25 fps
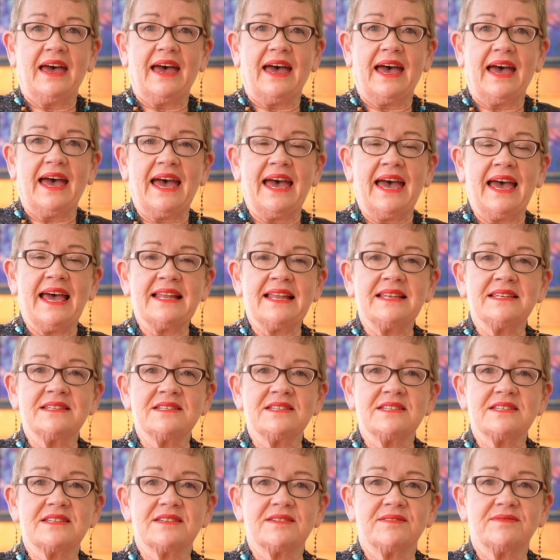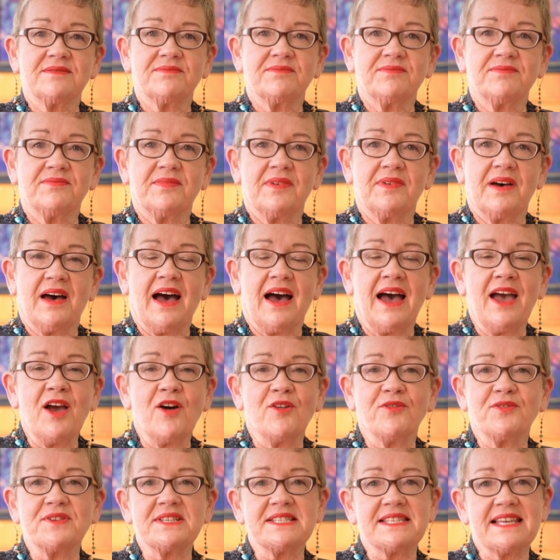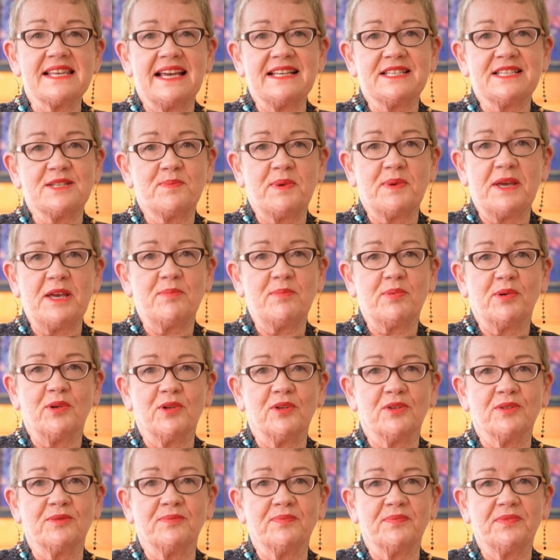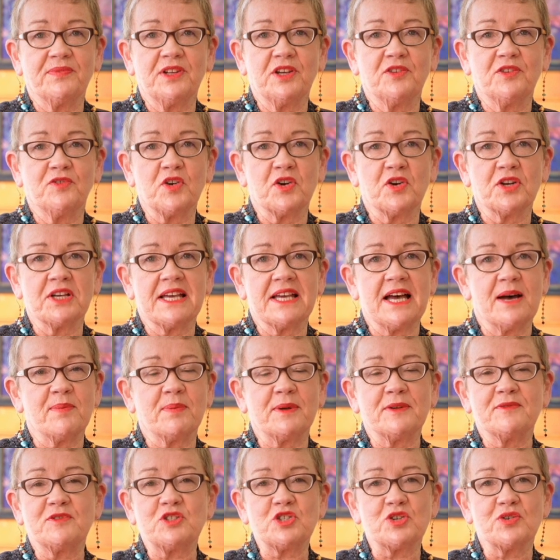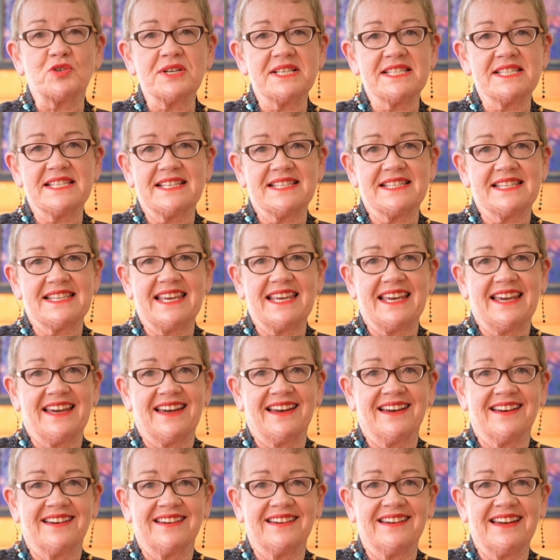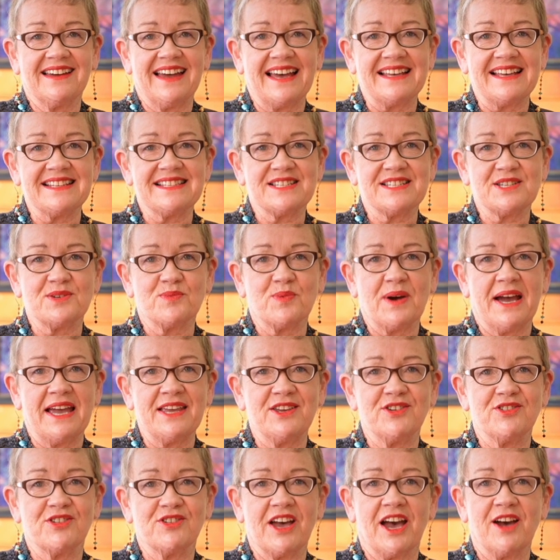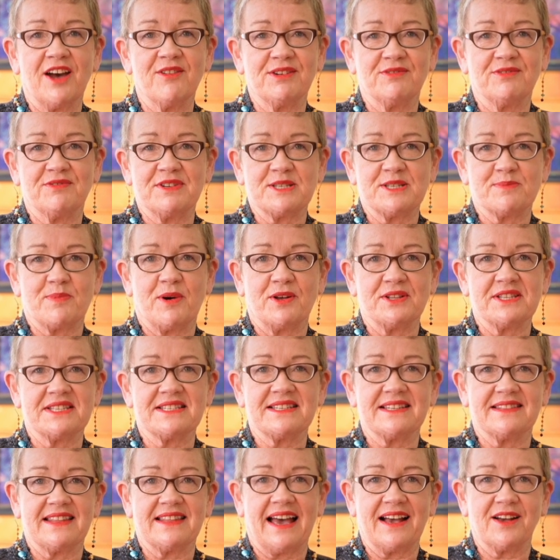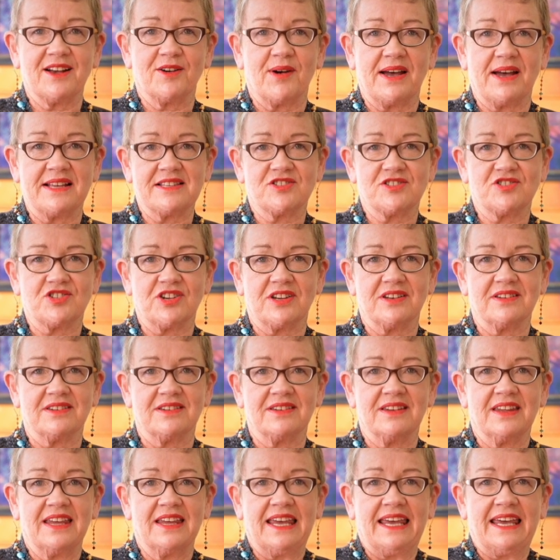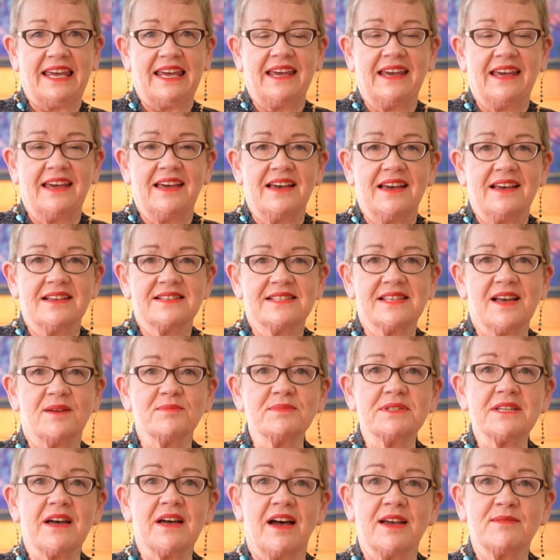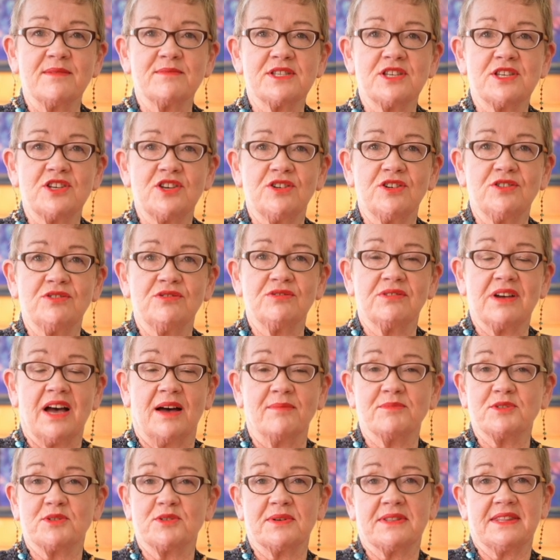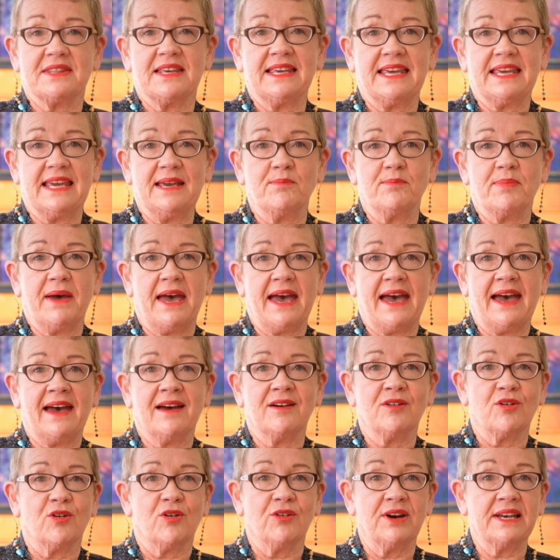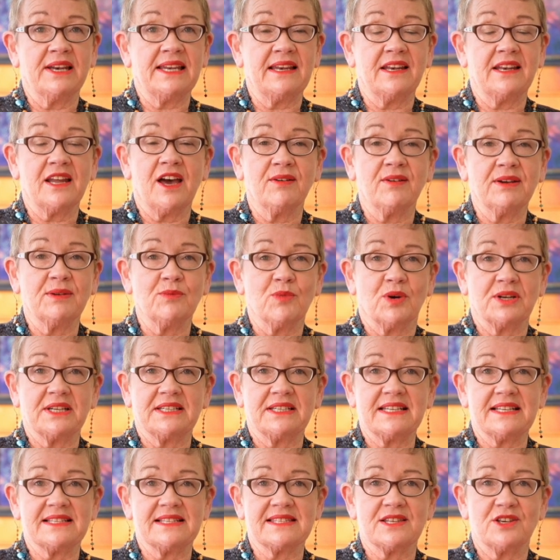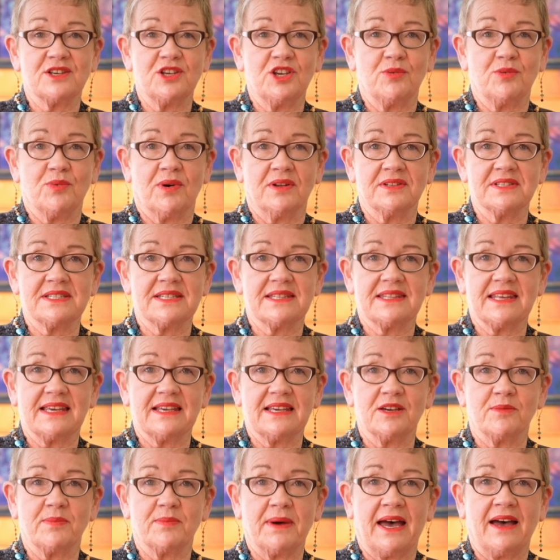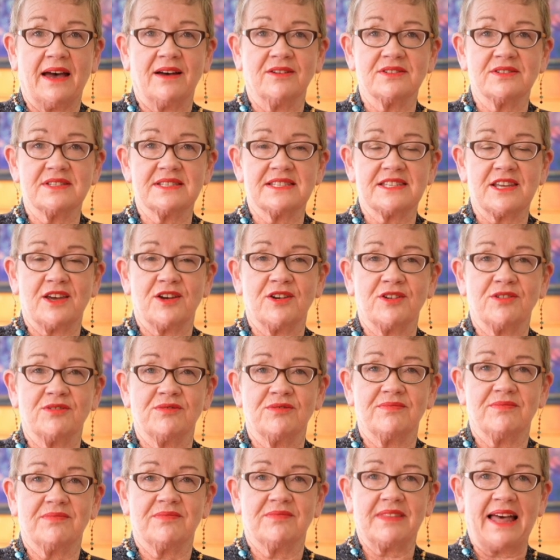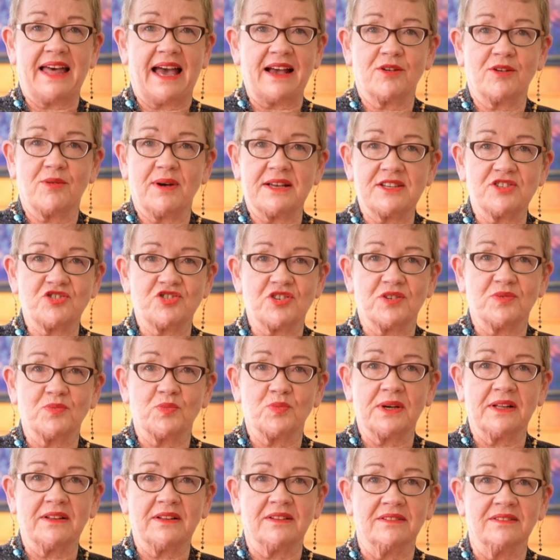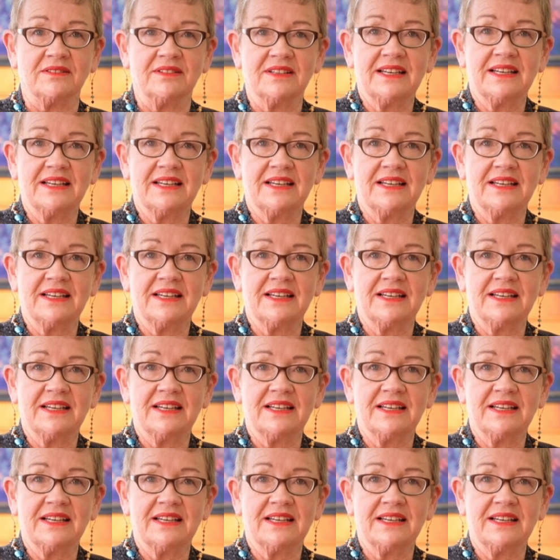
And I often say to people, you've got a couple of choices here as to where you go in response to that question. Sometimes you come to a thinking pair already knowing what it is that you want to think about, so that question will